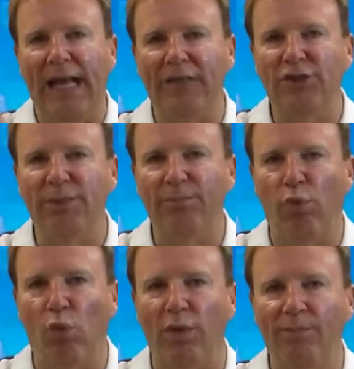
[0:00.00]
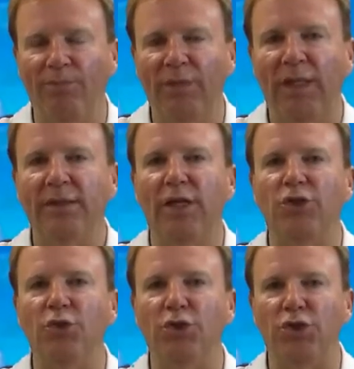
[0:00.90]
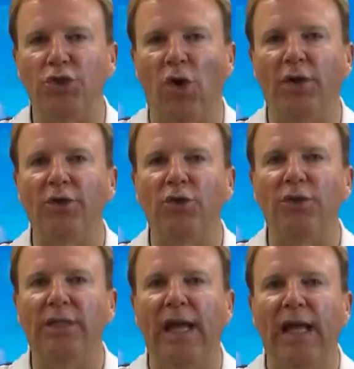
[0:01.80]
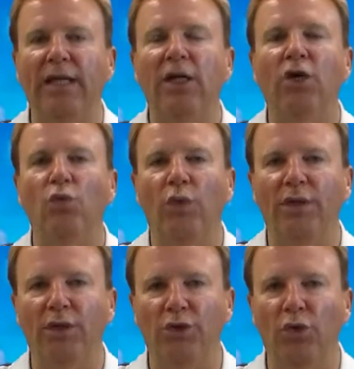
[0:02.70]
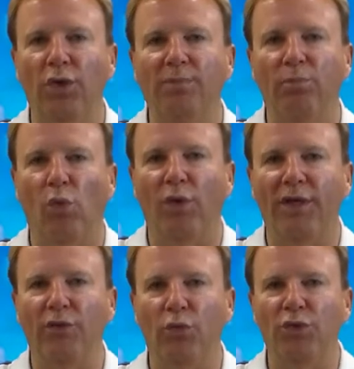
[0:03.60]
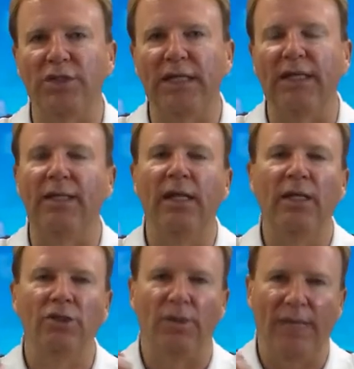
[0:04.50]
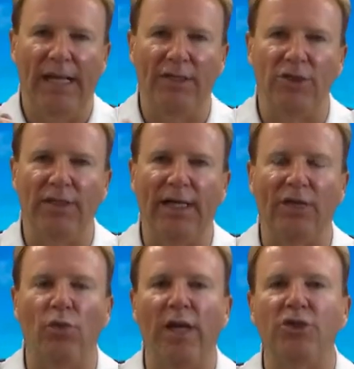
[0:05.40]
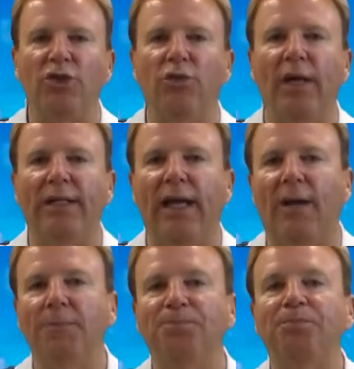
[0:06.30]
That's important that you start your day with a good morning routine. So I'm going to ask you that question right now.